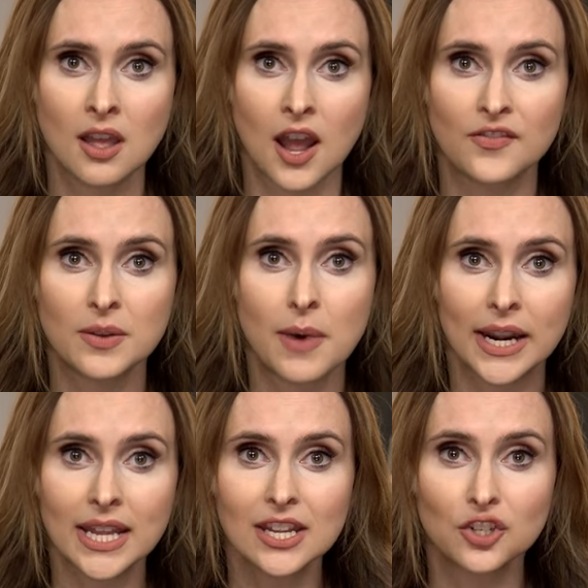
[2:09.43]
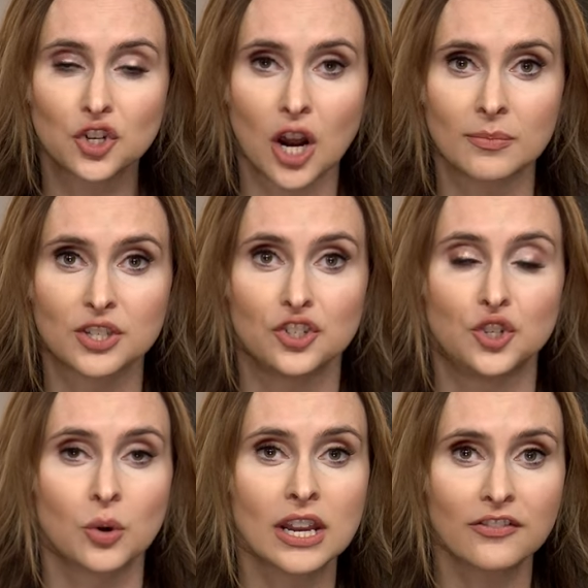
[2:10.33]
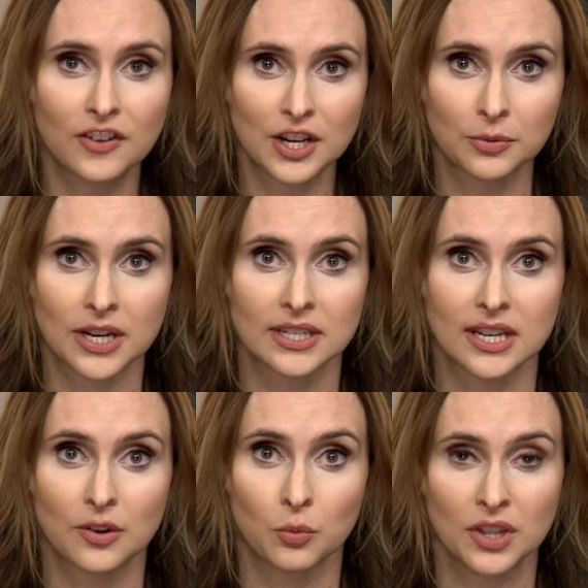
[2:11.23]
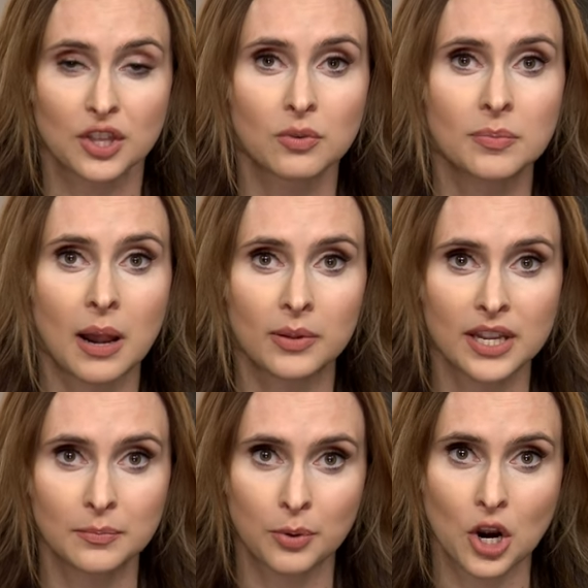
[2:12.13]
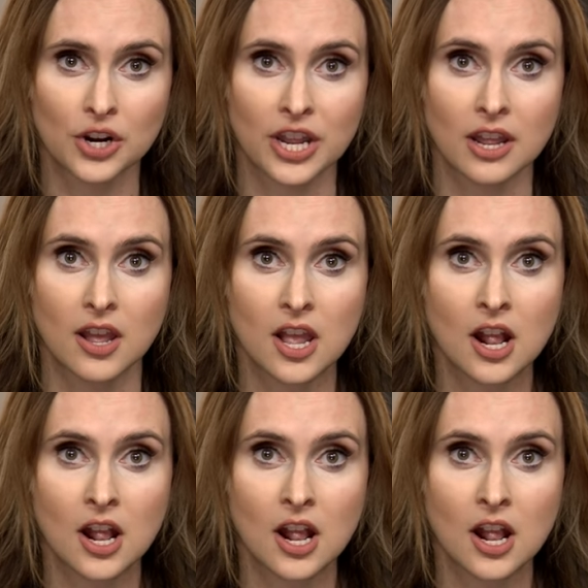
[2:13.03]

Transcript: Of the money in Trump's joint fundraising with the Republican Party,